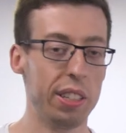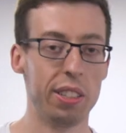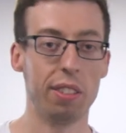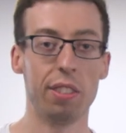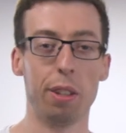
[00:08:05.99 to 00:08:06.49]

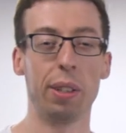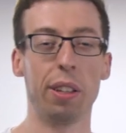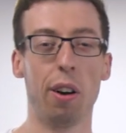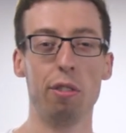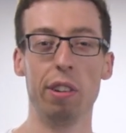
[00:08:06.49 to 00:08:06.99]
is something
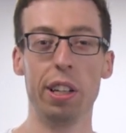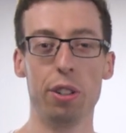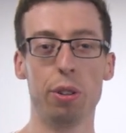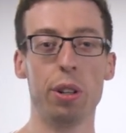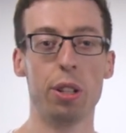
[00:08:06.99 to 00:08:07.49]
that I really
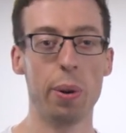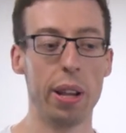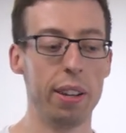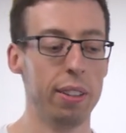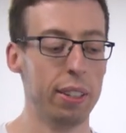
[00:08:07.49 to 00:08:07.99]
enjoy
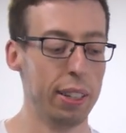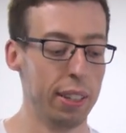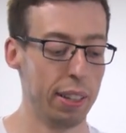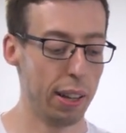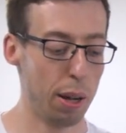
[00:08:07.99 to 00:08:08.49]
doing
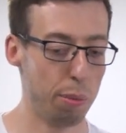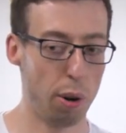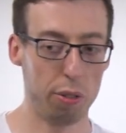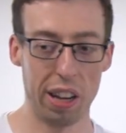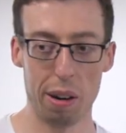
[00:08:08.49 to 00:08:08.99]

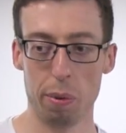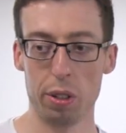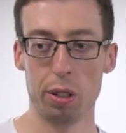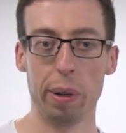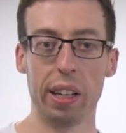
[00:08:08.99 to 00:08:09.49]
off camera,
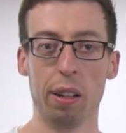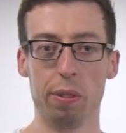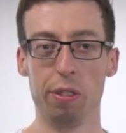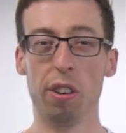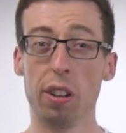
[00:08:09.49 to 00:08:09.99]
just making up
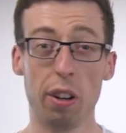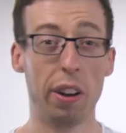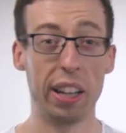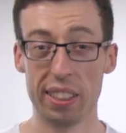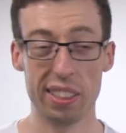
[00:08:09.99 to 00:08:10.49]
different kind of
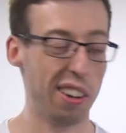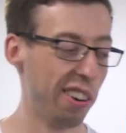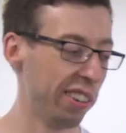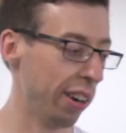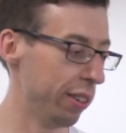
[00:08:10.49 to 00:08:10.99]
lighting
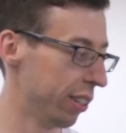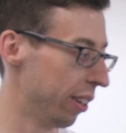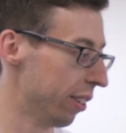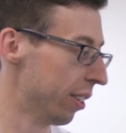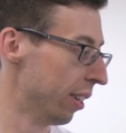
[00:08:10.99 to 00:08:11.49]
scenarios
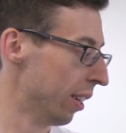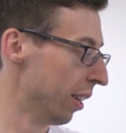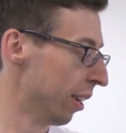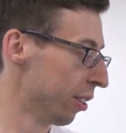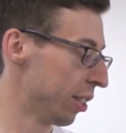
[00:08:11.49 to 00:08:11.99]
and
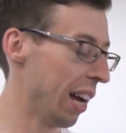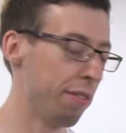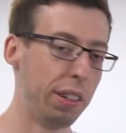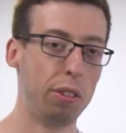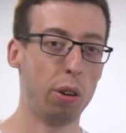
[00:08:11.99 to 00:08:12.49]
just
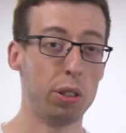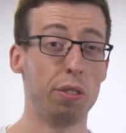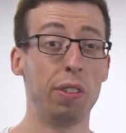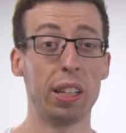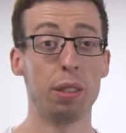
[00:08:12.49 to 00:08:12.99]
having lots of
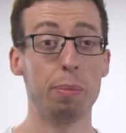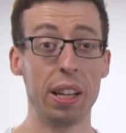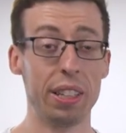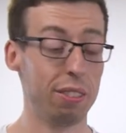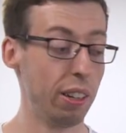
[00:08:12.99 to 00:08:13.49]

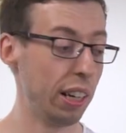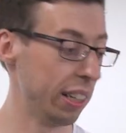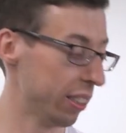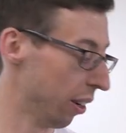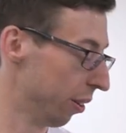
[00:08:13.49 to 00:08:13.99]
flexibility really,
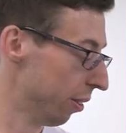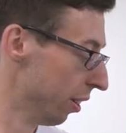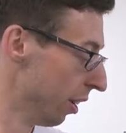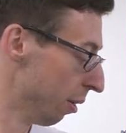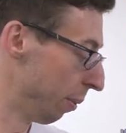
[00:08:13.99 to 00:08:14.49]
so
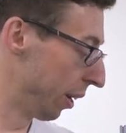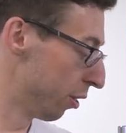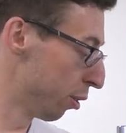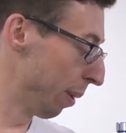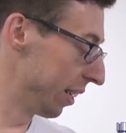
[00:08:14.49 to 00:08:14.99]
we can
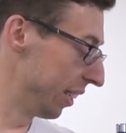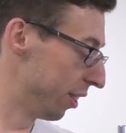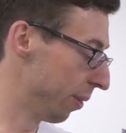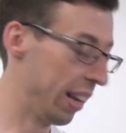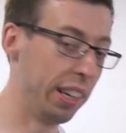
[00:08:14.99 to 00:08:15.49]
just basically
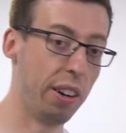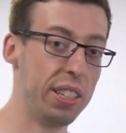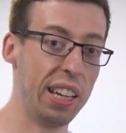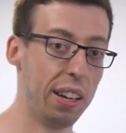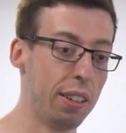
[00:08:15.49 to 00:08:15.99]
do any
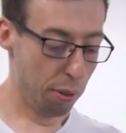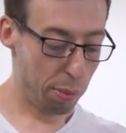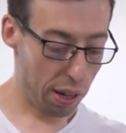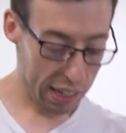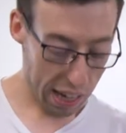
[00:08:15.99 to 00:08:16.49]
idea.
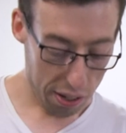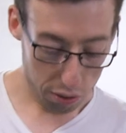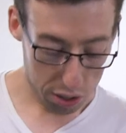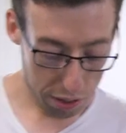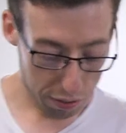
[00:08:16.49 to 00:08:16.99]
But yeah,
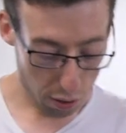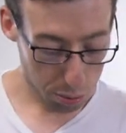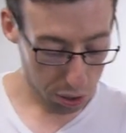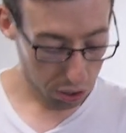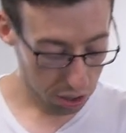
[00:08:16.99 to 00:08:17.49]
lots of different
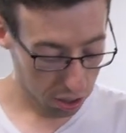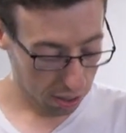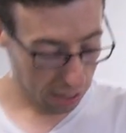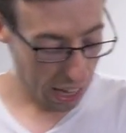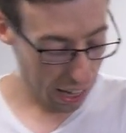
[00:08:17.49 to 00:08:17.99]
options,
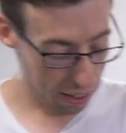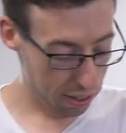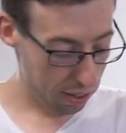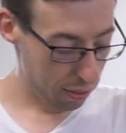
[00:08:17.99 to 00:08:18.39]
and